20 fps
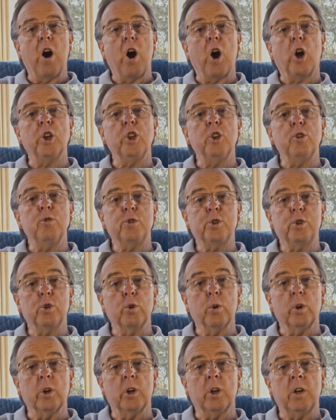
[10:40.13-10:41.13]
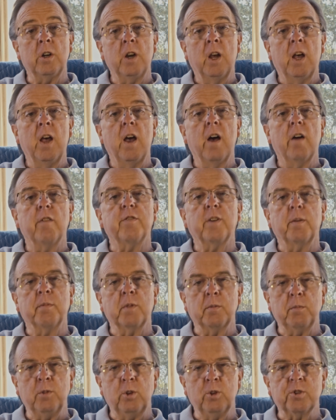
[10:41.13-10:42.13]
Are You Sure from
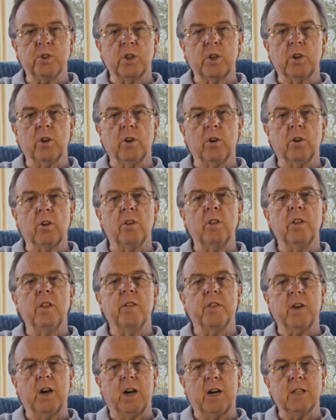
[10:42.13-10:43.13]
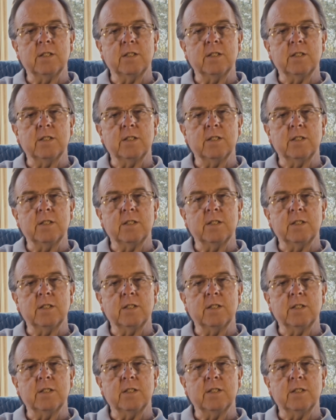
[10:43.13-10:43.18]
the musical The